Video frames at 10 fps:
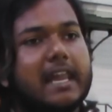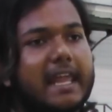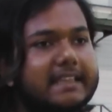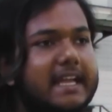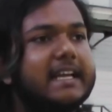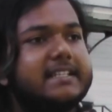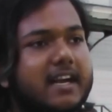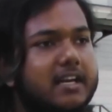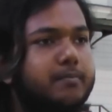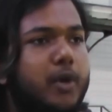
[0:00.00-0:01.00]
Like that I
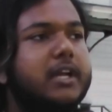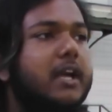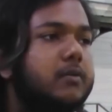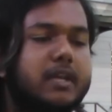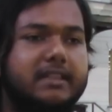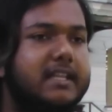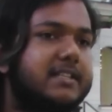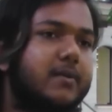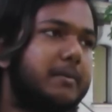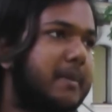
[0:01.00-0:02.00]
started pointing out, and
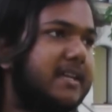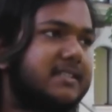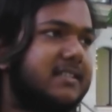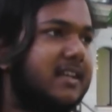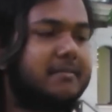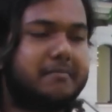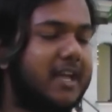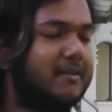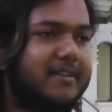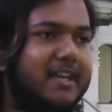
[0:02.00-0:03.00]
that's how I manage. And we
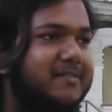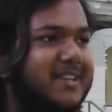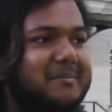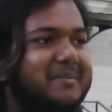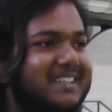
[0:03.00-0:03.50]
have enough time